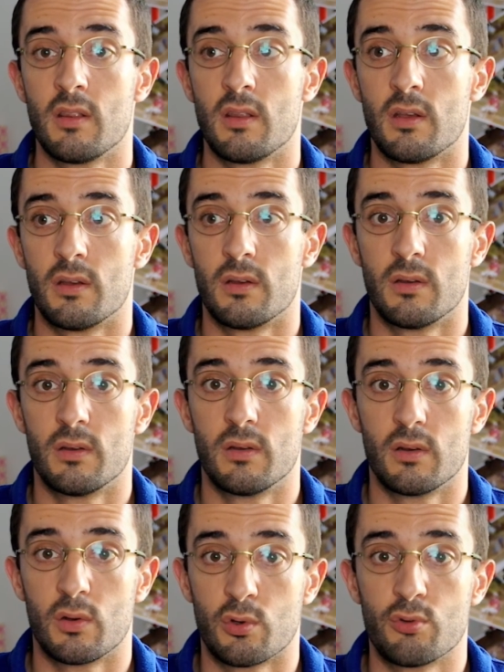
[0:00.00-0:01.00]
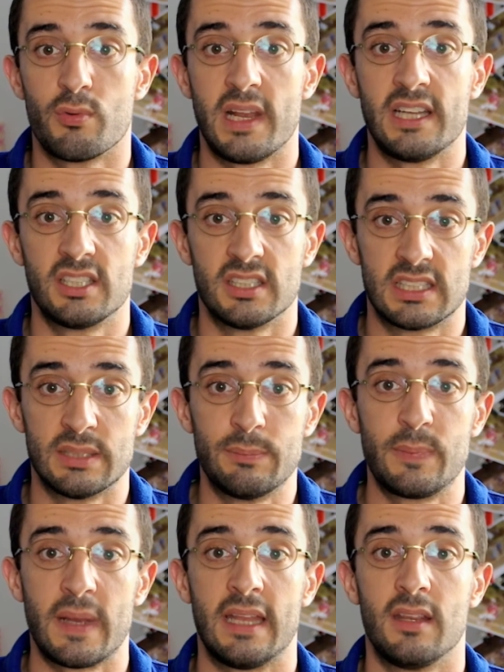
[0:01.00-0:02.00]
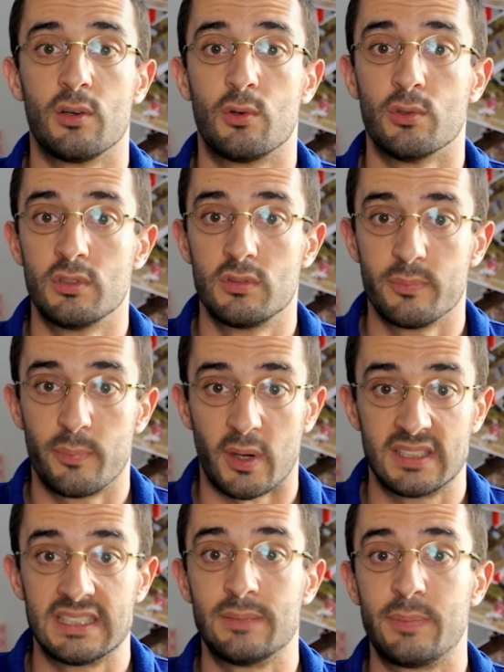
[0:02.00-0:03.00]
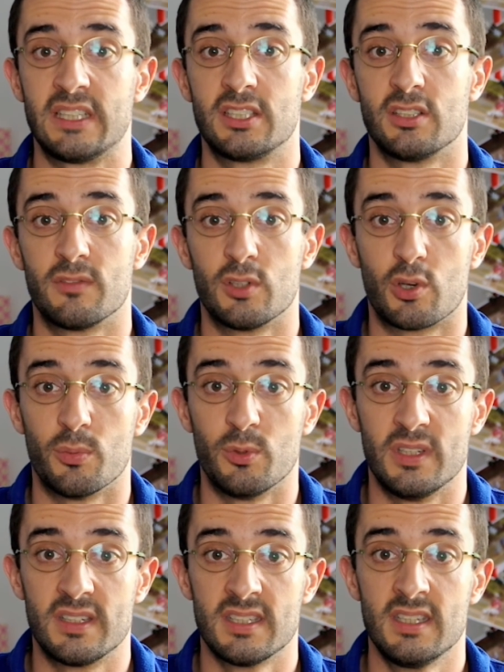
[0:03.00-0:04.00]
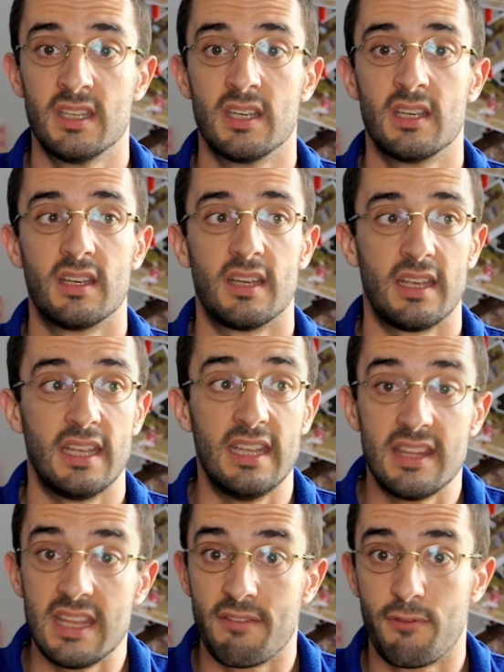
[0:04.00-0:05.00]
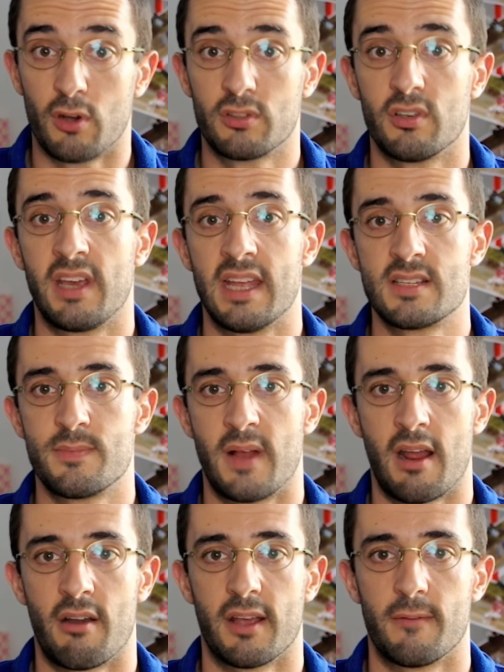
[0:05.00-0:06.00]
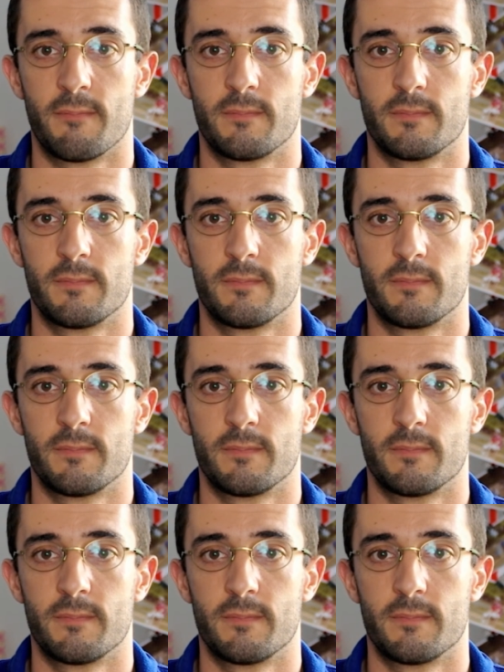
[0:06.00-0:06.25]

the good relationship and the good participation of the community in the effort against malaria.